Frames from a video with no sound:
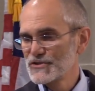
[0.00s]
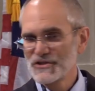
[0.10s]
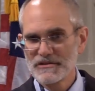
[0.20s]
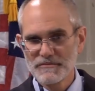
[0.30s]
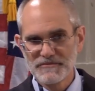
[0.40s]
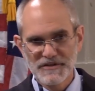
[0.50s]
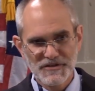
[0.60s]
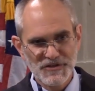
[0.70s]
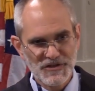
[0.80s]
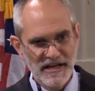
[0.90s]
You see, the,
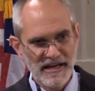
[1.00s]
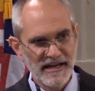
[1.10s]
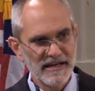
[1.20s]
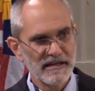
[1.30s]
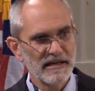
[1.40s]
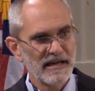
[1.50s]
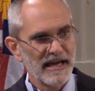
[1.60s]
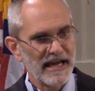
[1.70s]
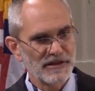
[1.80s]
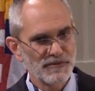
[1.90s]
the
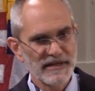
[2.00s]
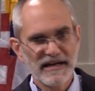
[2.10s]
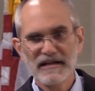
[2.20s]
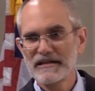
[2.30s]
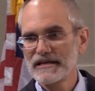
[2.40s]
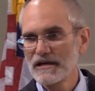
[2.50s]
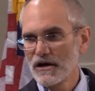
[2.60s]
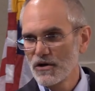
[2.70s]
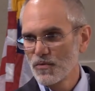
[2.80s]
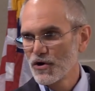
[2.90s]
sign and the reality
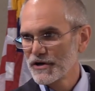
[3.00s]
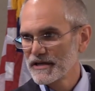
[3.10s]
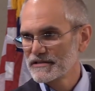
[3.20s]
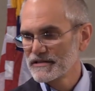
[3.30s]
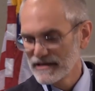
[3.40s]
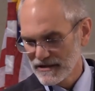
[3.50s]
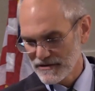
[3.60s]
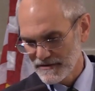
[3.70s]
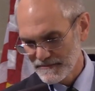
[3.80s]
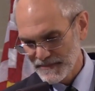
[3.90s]
are working
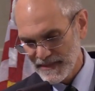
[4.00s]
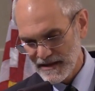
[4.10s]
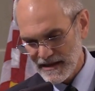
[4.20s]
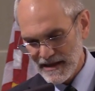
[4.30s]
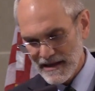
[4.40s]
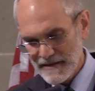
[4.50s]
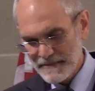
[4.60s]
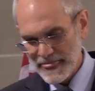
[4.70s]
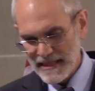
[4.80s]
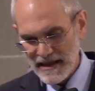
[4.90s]
together.
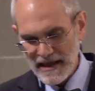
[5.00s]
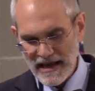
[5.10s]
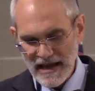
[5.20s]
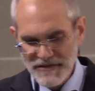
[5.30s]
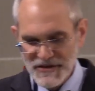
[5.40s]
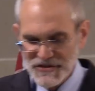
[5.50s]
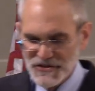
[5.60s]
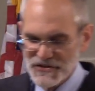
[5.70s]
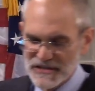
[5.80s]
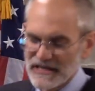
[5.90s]
And this
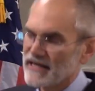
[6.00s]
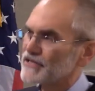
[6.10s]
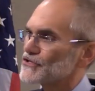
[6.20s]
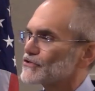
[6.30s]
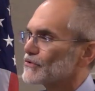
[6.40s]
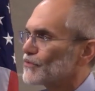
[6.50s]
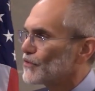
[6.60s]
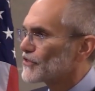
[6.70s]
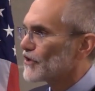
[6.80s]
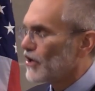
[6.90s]
is the case
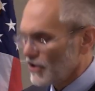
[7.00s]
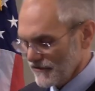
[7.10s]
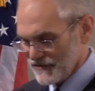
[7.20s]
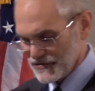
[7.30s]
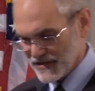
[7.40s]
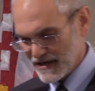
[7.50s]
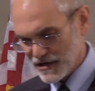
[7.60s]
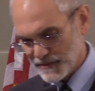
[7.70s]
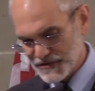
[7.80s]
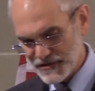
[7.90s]
with all of the
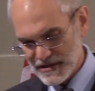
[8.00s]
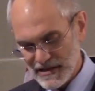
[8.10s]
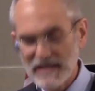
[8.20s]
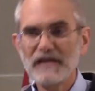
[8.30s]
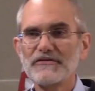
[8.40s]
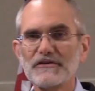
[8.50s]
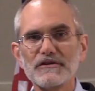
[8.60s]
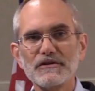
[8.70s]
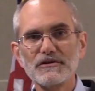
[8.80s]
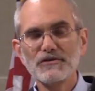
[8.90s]
sacraments,
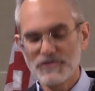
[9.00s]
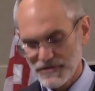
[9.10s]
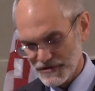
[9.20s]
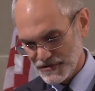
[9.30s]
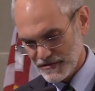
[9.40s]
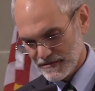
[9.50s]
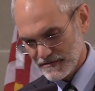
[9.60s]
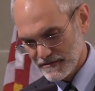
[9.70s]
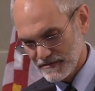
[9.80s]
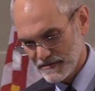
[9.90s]
even the Eucharist.